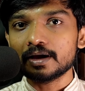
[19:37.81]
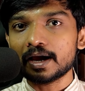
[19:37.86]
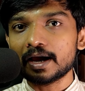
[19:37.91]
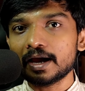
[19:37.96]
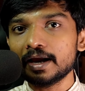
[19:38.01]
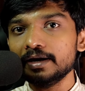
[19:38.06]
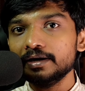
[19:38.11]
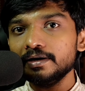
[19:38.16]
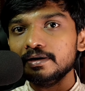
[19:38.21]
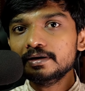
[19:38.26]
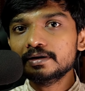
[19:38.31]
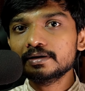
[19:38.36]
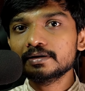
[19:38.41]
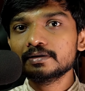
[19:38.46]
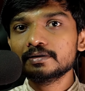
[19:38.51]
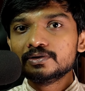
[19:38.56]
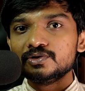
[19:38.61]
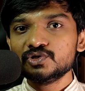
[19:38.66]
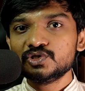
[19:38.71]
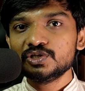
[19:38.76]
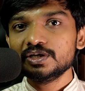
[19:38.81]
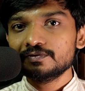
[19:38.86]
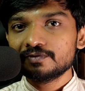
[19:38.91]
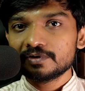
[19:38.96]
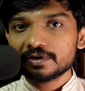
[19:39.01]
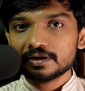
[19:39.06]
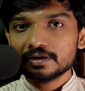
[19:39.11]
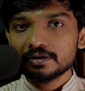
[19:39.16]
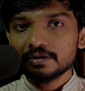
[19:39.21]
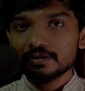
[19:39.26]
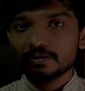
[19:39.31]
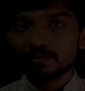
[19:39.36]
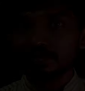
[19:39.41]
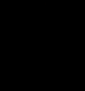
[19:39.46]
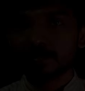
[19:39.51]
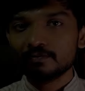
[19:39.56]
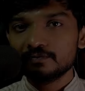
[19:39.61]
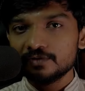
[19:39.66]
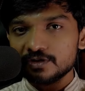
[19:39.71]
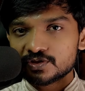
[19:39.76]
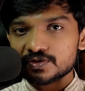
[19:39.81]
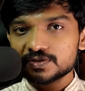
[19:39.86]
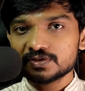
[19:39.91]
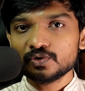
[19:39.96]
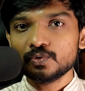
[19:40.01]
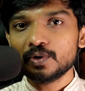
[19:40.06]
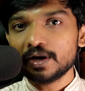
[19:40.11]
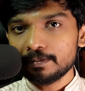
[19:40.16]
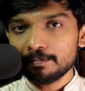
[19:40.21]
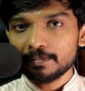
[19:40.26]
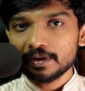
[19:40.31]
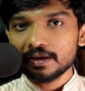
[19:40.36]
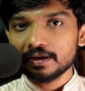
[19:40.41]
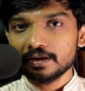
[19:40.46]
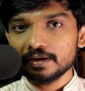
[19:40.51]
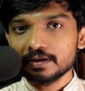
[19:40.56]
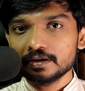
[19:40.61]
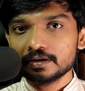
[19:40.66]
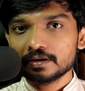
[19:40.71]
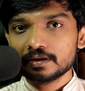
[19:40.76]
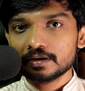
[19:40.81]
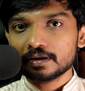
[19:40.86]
And Jiva, which is you and me,